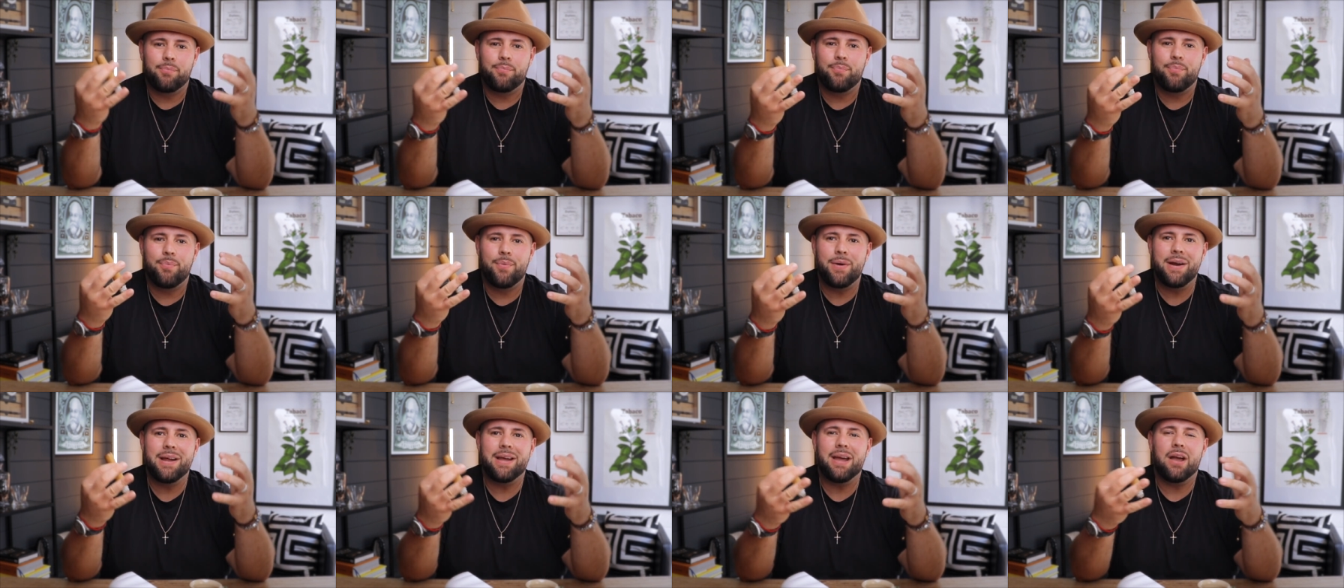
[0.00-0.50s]

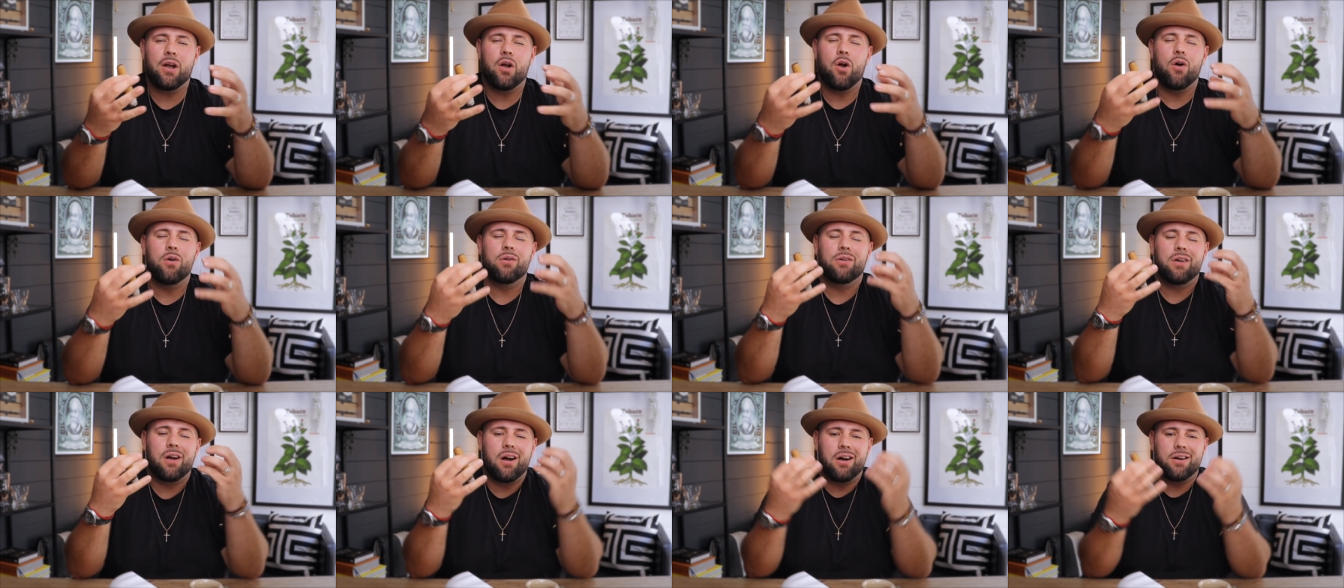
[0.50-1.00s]
bring a
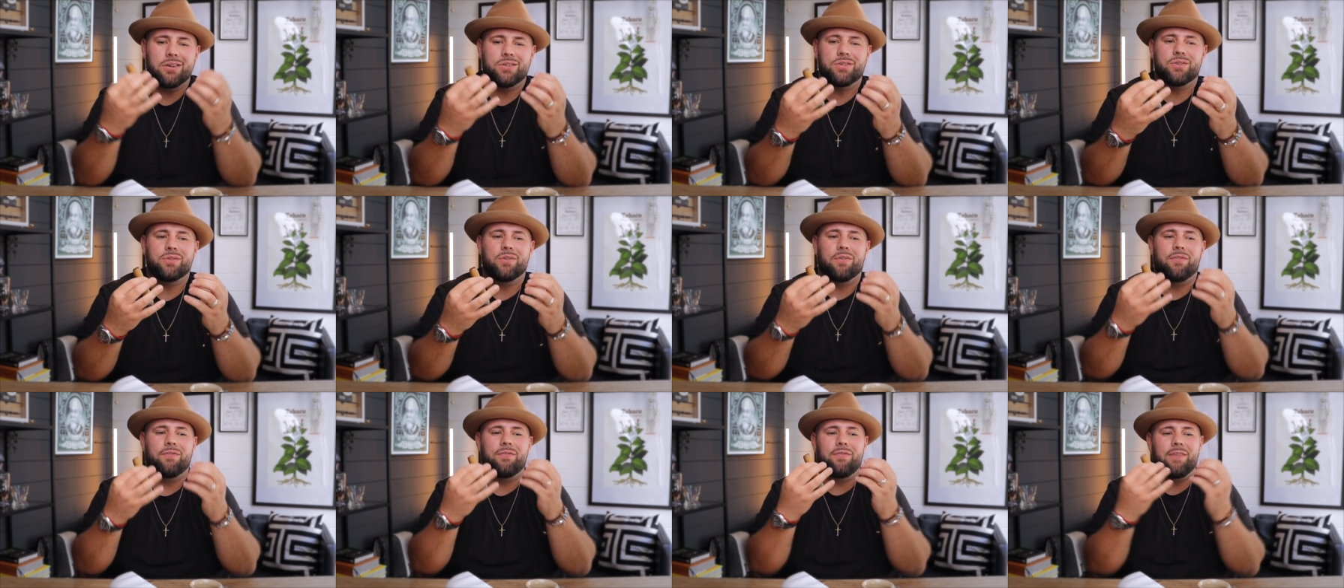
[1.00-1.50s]

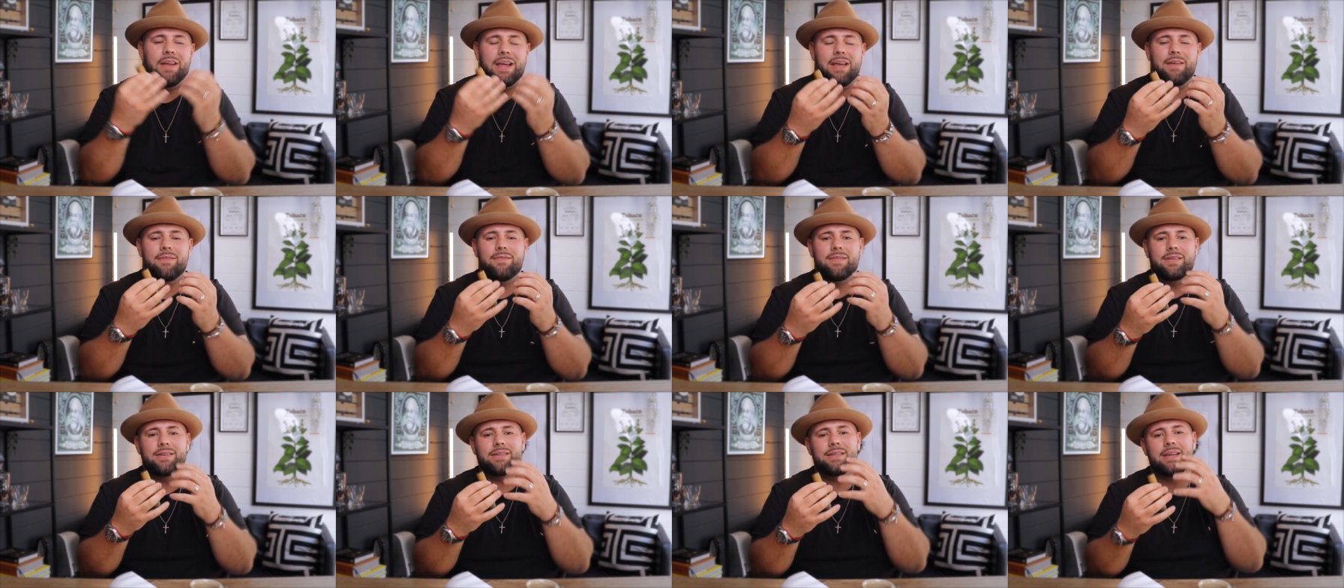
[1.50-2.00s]
concussion of
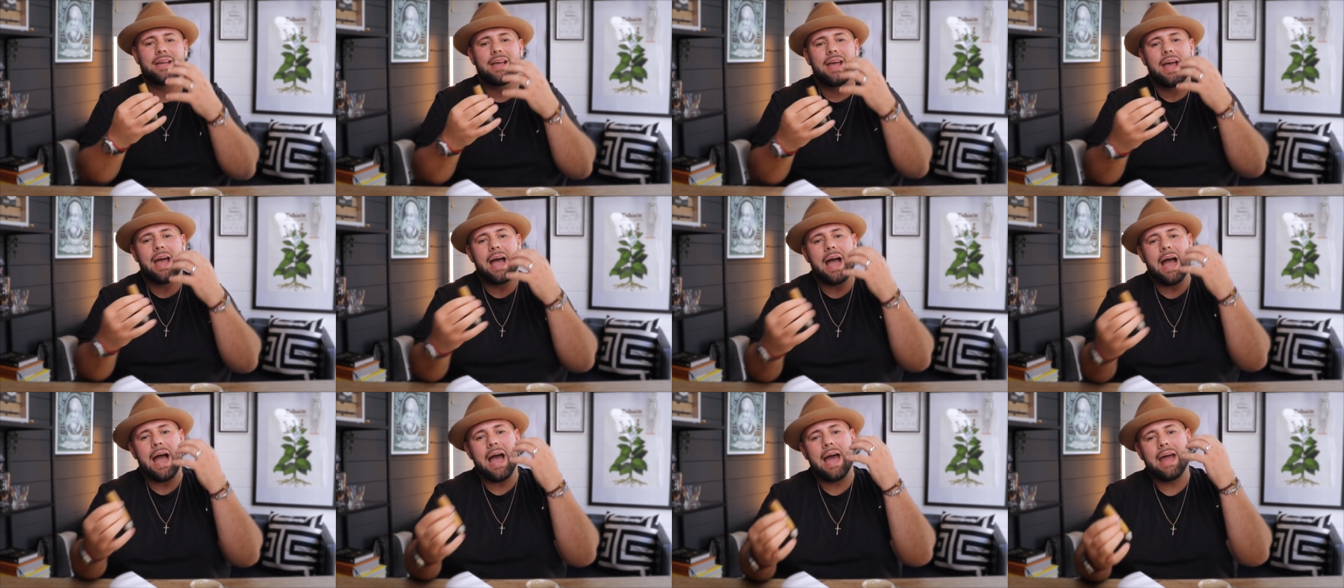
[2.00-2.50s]
flavors
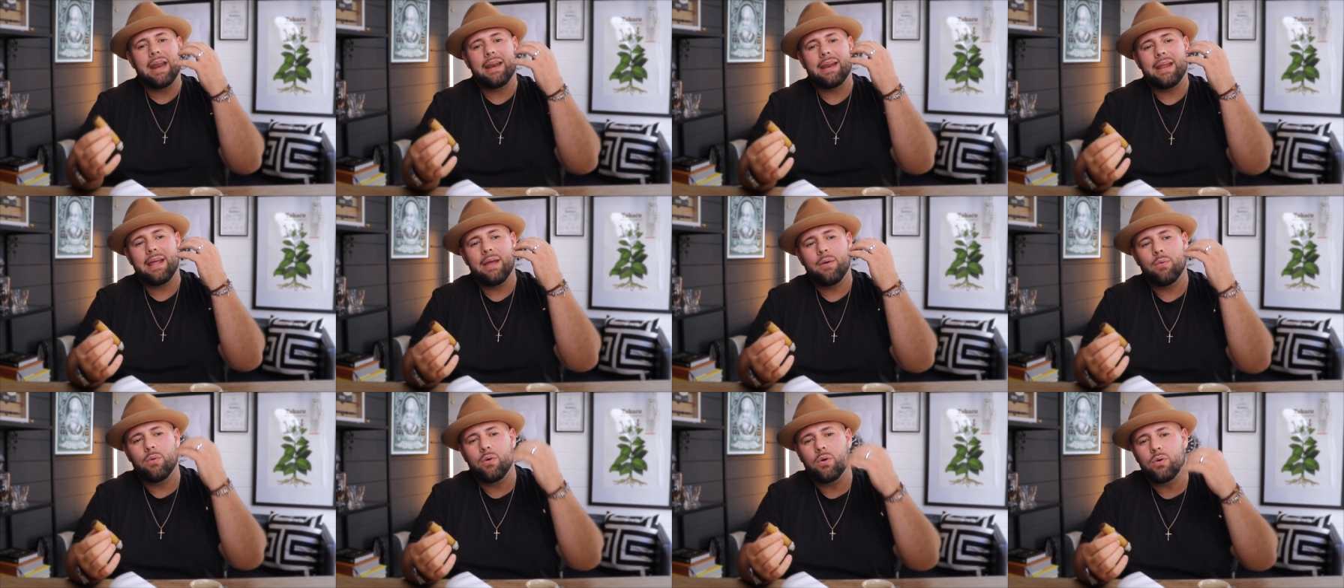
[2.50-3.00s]
and
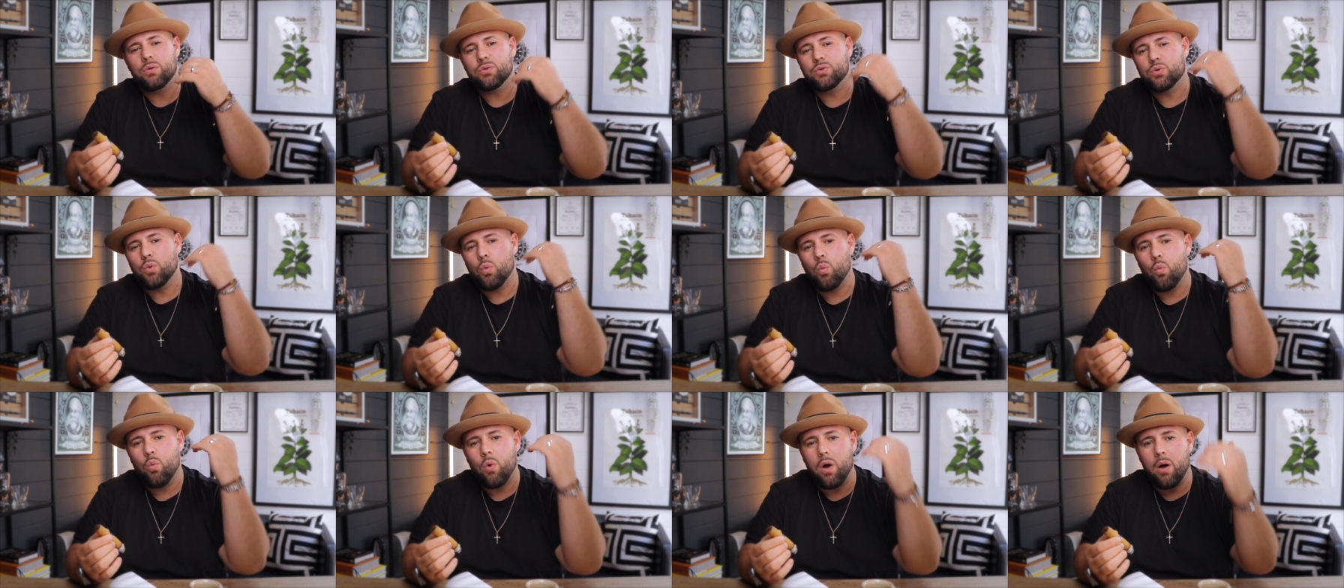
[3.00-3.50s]
it will
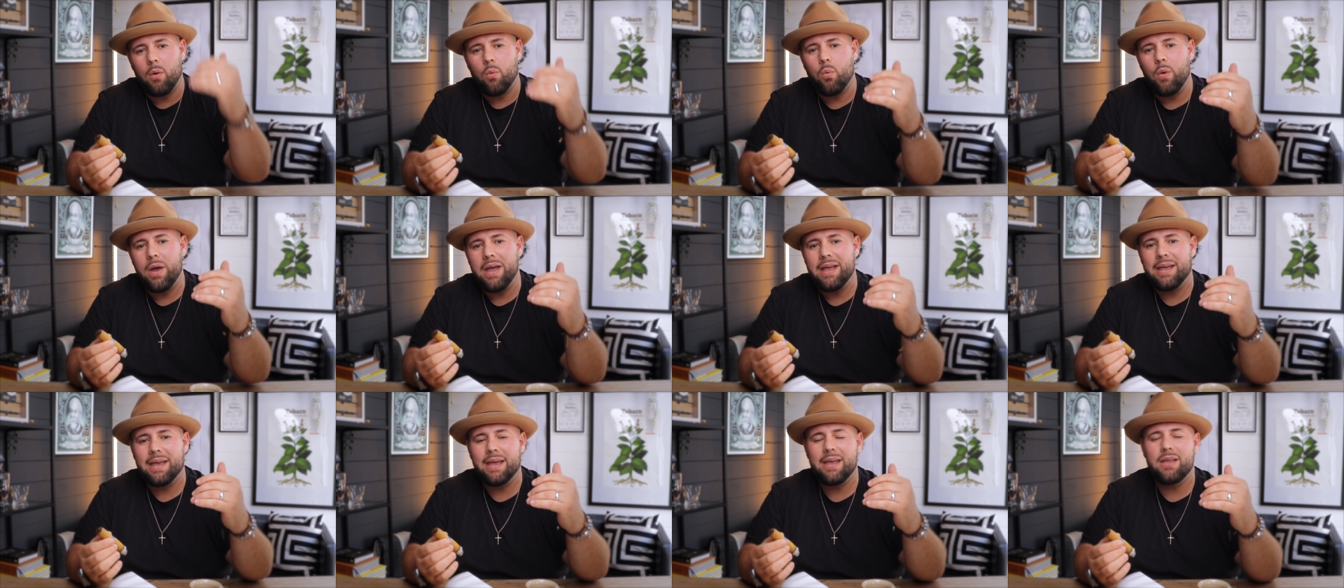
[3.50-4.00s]
also
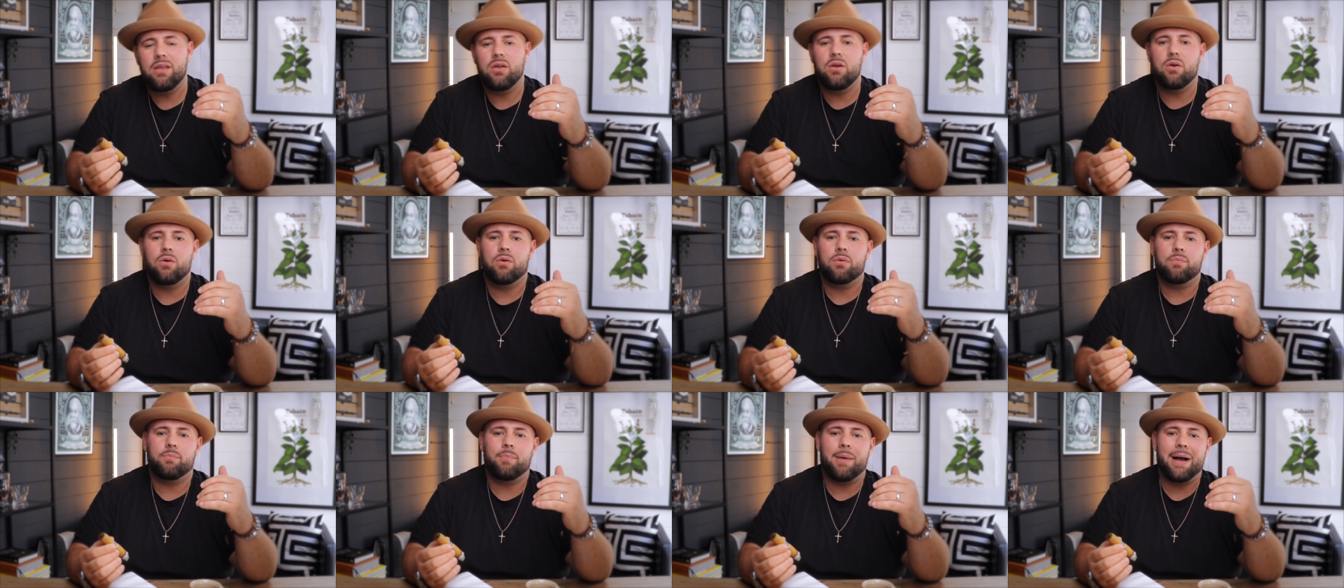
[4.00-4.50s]
awaken
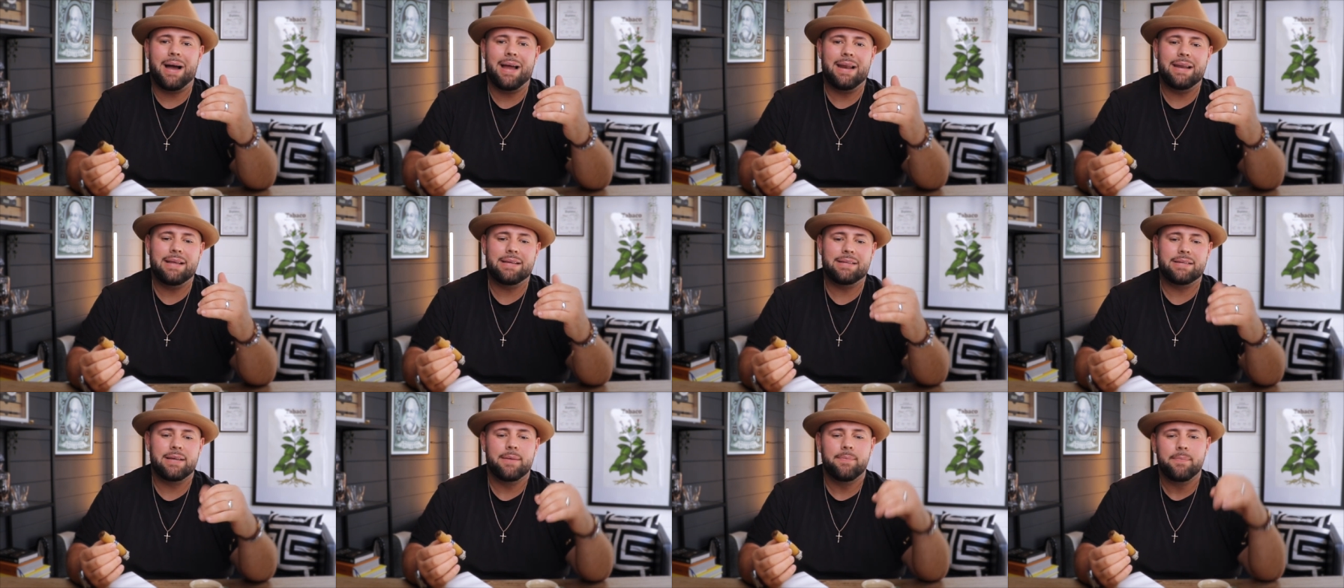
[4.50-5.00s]
your
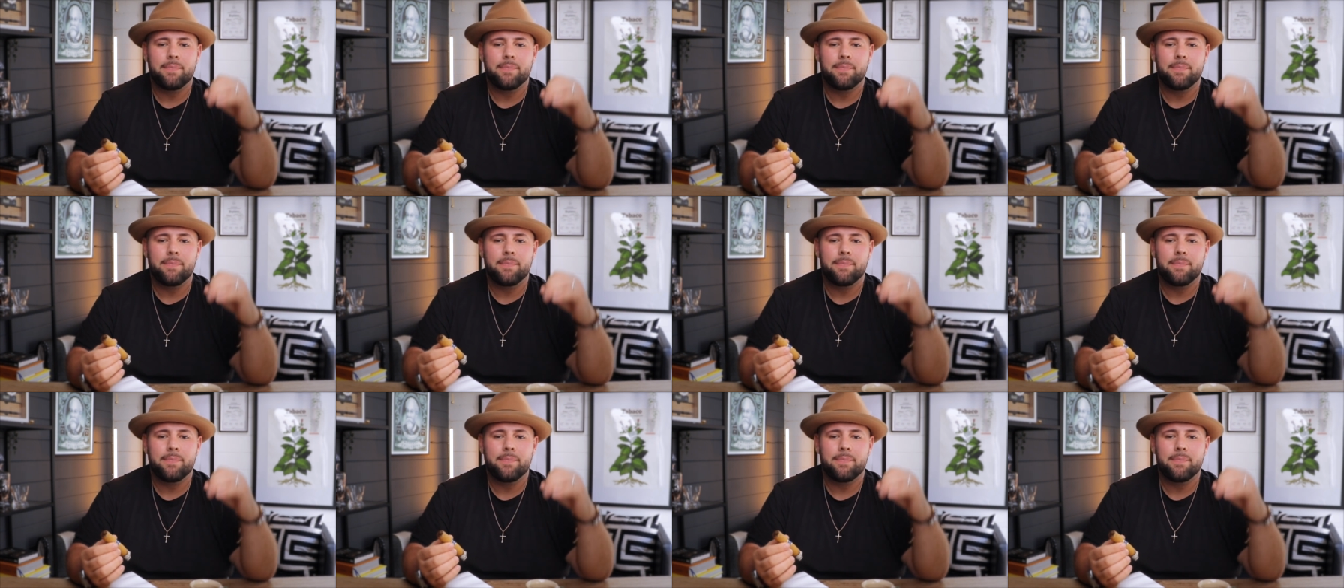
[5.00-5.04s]
palate